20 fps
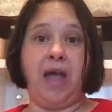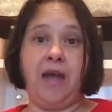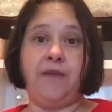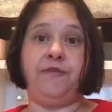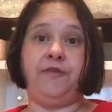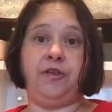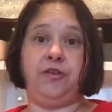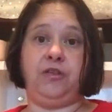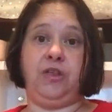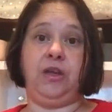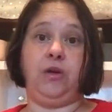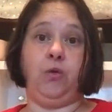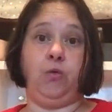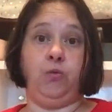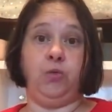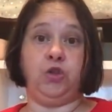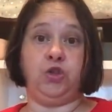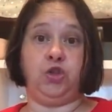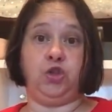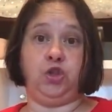everything
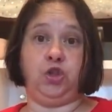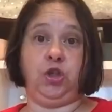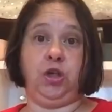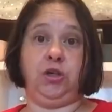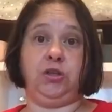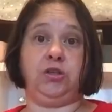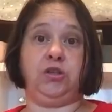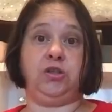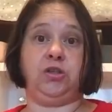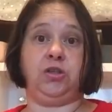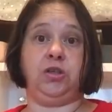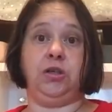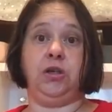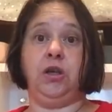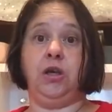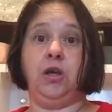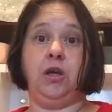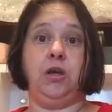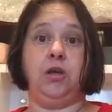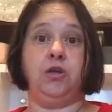was just
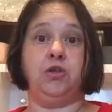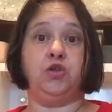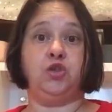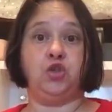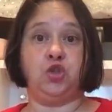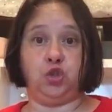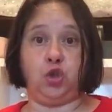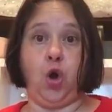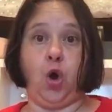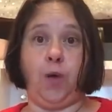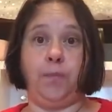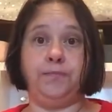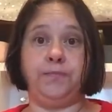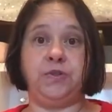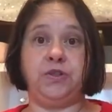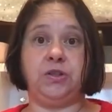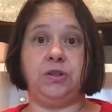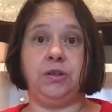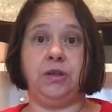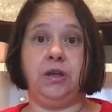
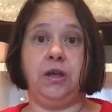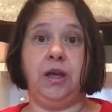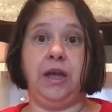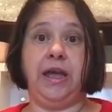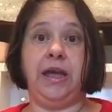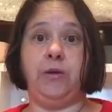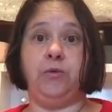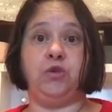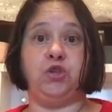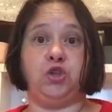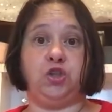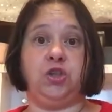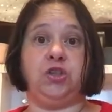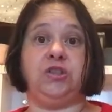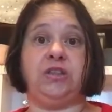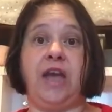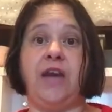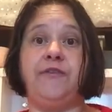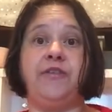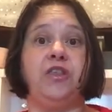stopped. It was
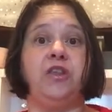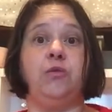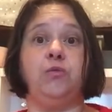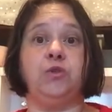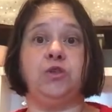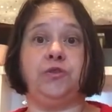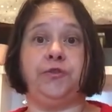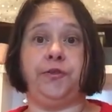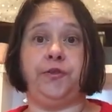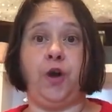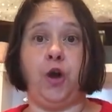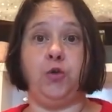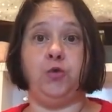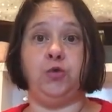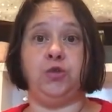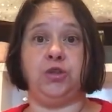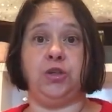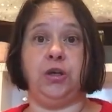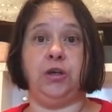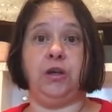just, everything was
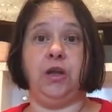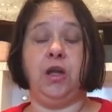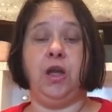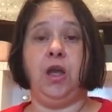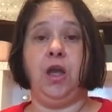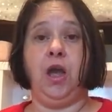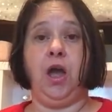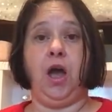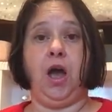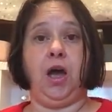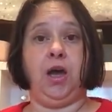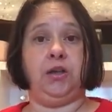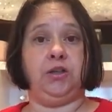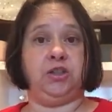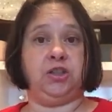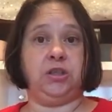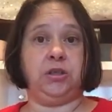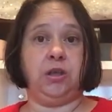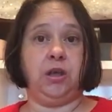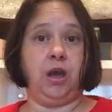frozen,
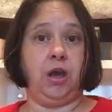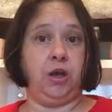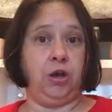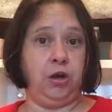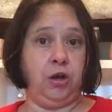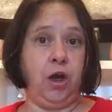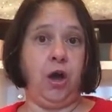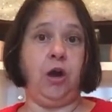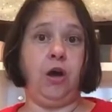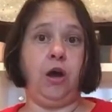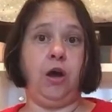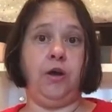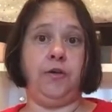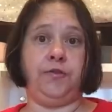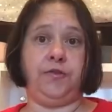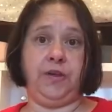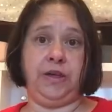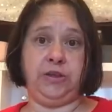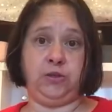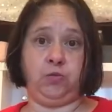and a lot
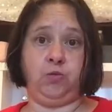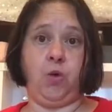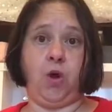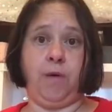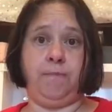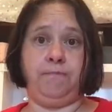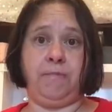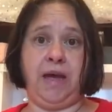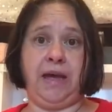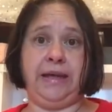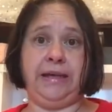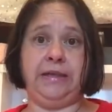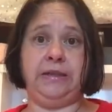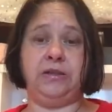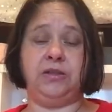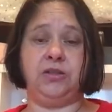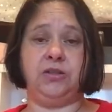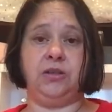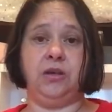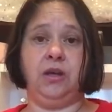of his
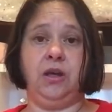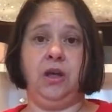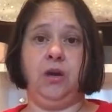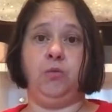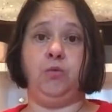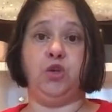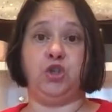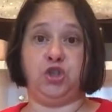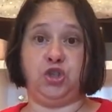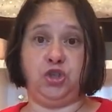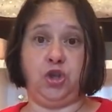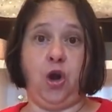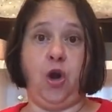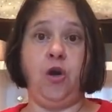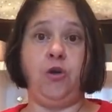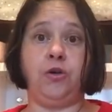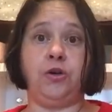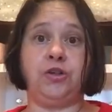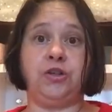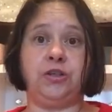workmates were
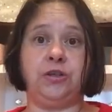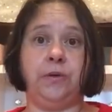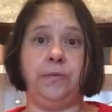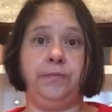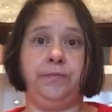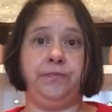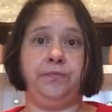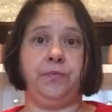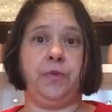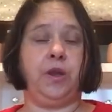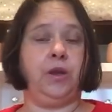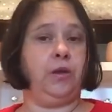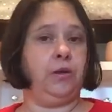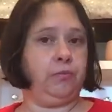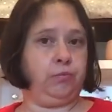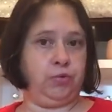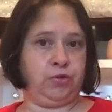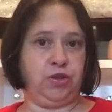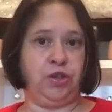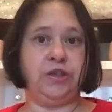shocked.
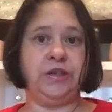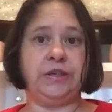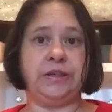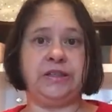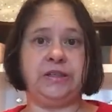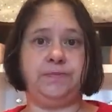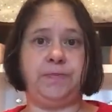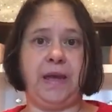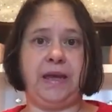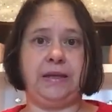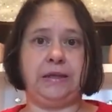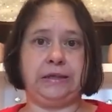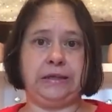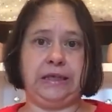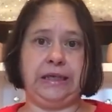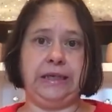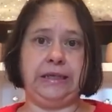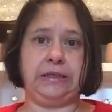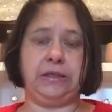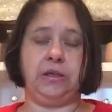It was
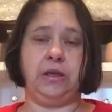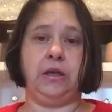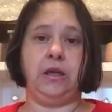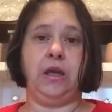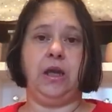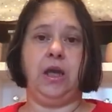unexpected,